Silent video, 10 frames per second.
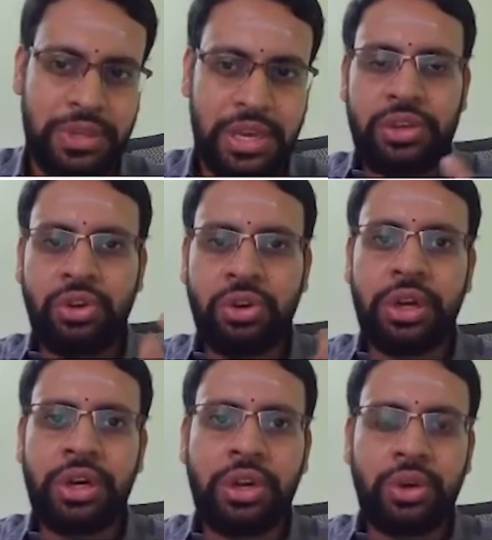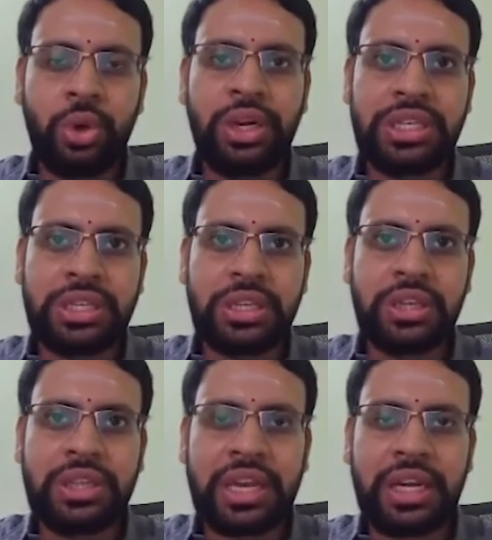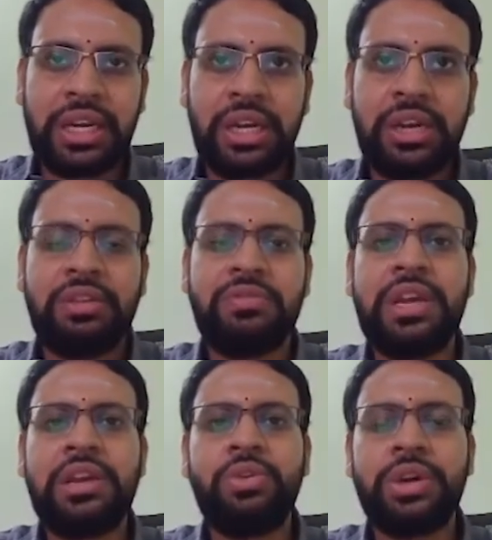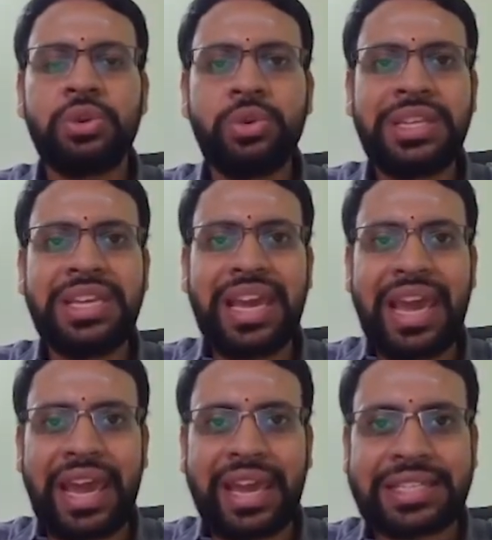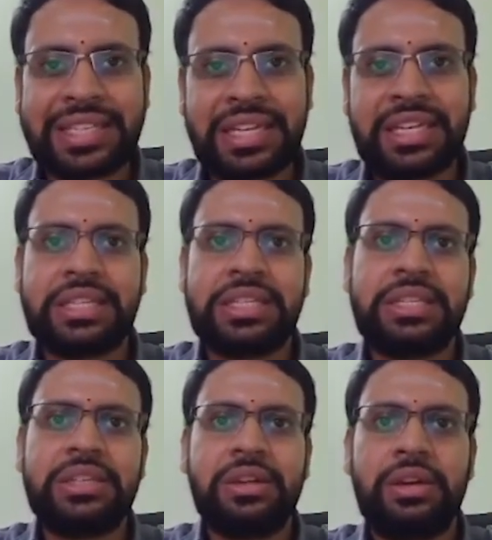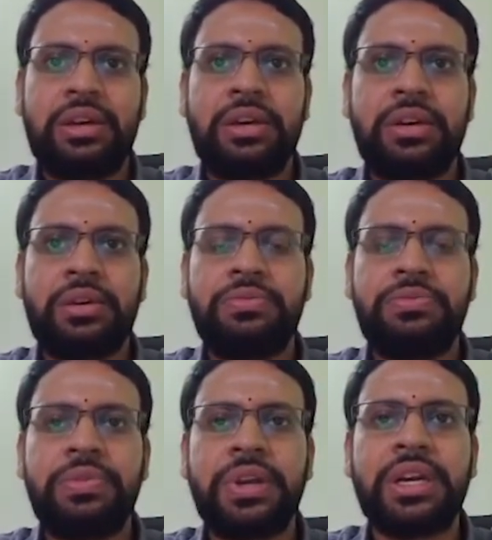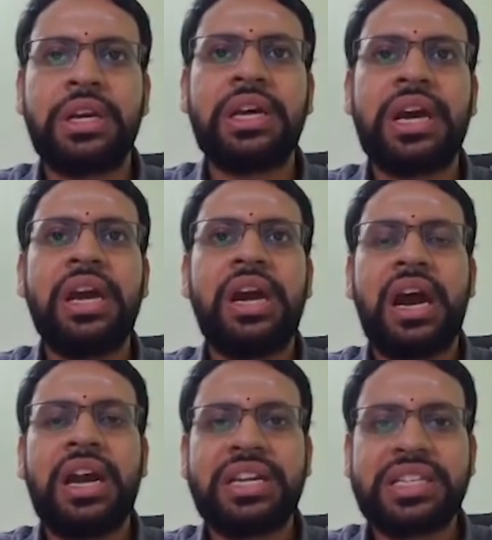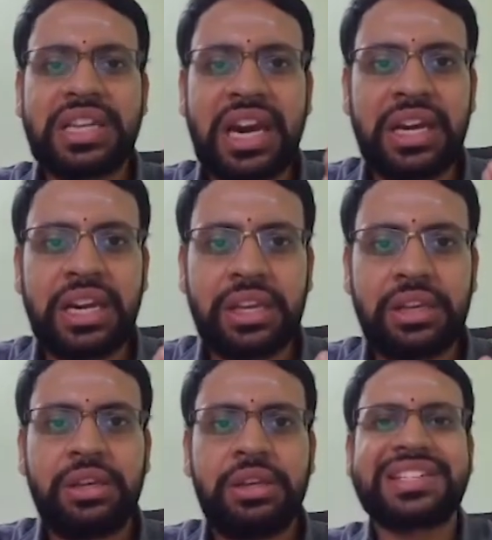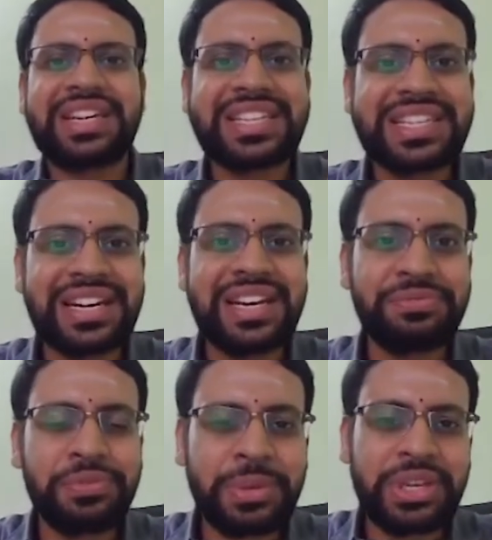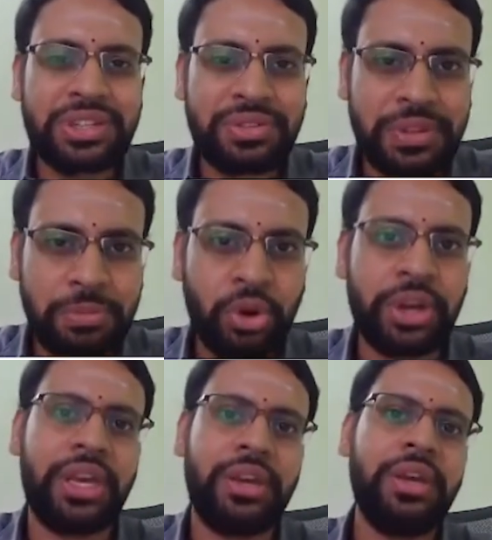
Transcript: You could notice that while you are using X-rays for understanding structural information of the body,